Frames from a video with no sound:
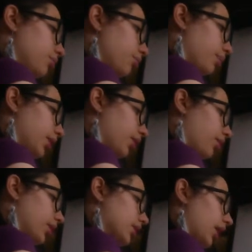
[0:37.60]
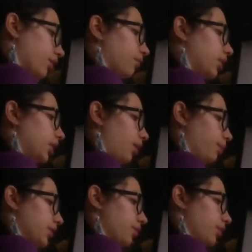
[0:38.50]
will be the other side of the
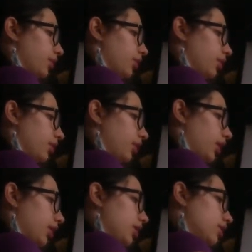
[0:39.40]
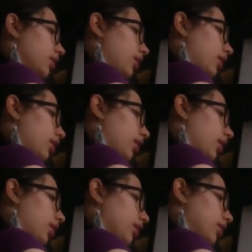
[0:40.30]
trapezoid. This
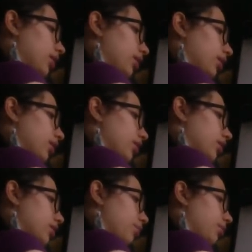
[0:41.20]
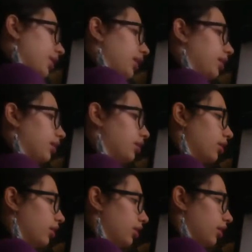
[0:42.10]
and something like that.
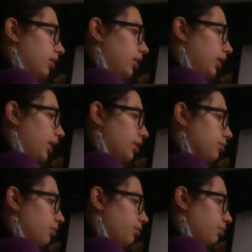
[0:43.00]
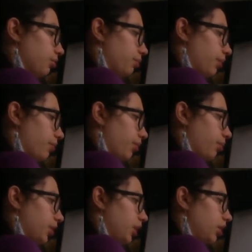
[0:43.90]
The next one will be from
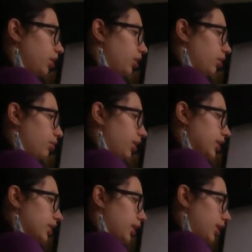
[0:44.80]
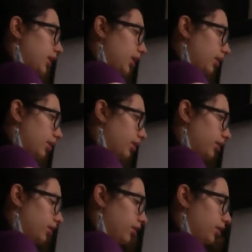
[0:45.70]
here to, let's say, here,
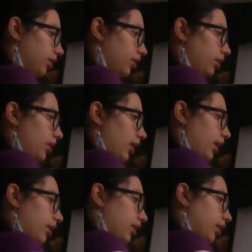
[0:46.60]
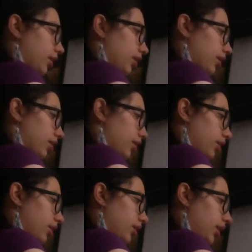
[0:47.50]
and
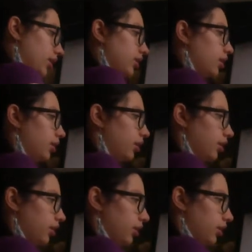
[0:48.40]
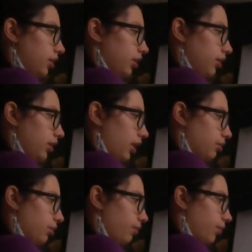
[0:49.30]
this. Next
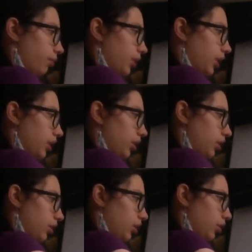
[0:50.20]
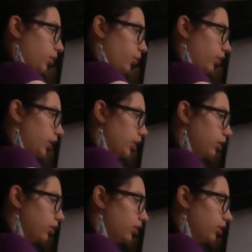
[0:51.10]
one from here to here,